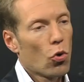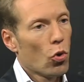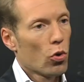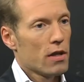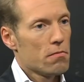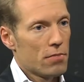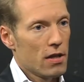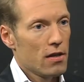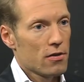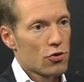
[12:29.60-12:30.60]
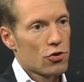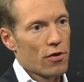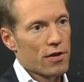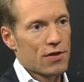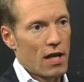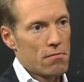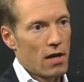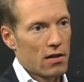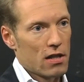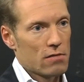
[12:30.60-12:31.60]
all impinge on the same
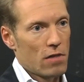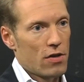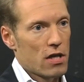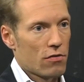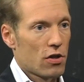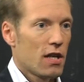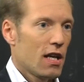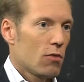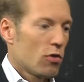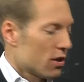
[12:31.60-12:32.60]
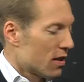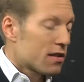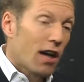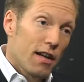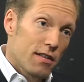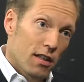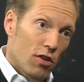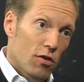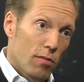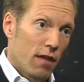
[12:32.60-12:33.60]
mechanism at the end of the day, which is a
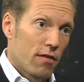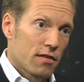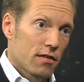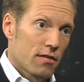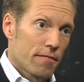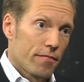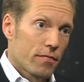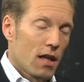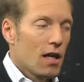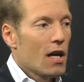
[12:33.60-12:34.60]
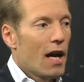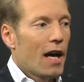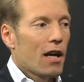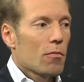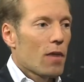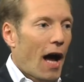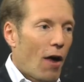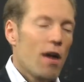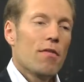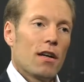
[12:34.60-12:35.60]
tightening of your blood vessels.
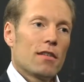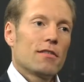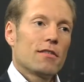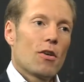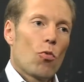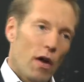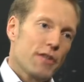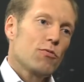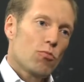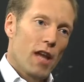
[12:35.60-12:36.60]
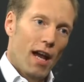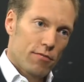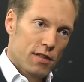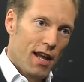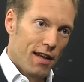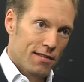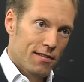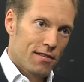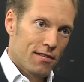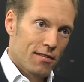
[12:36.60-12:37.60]
However, once we have
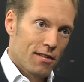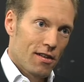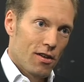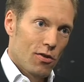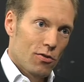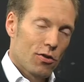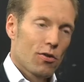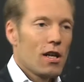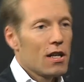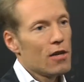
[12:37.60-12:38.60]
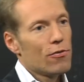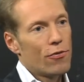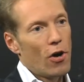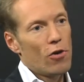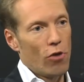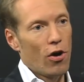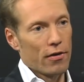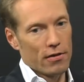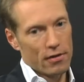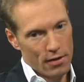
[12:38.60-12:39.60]
tests to infer
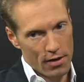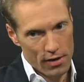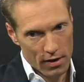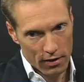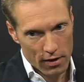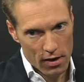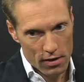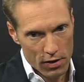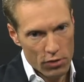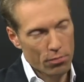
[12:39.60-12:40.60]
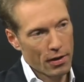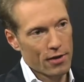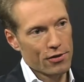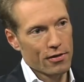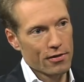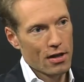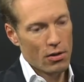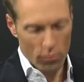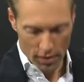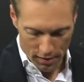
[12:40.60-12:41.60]
on in the individual patient,
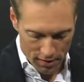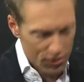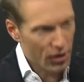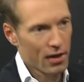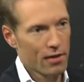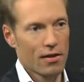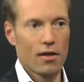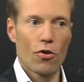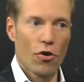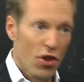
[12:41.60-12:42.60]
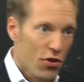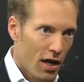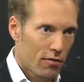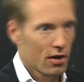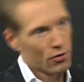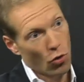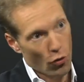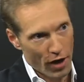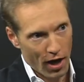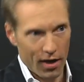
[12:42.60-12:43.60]
whether it is the kidney or the thyroid
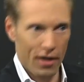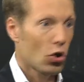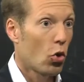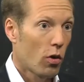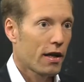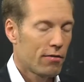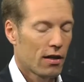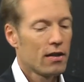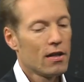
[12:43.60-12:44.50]
or the heart or whatever,